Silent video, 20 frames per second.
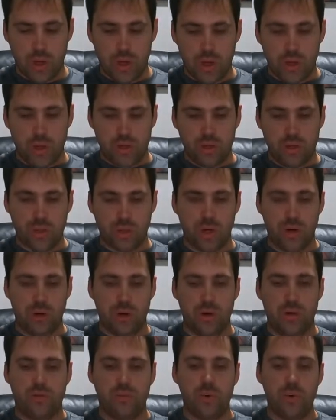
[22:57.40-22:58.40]
So
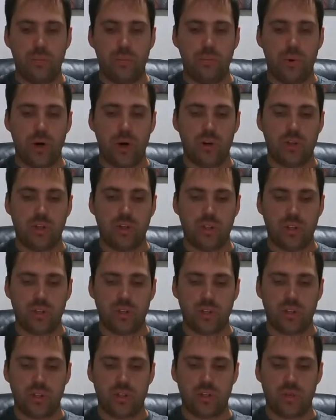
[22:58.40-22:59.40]
if you purchase
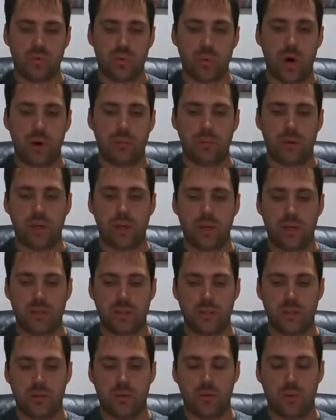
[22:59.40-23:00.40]
the swap kit
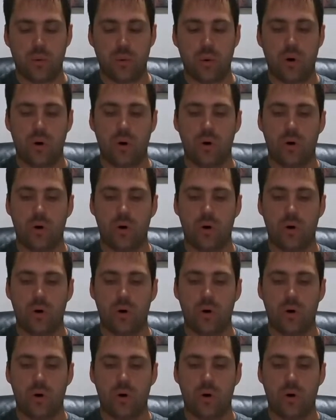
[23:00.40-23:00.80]
or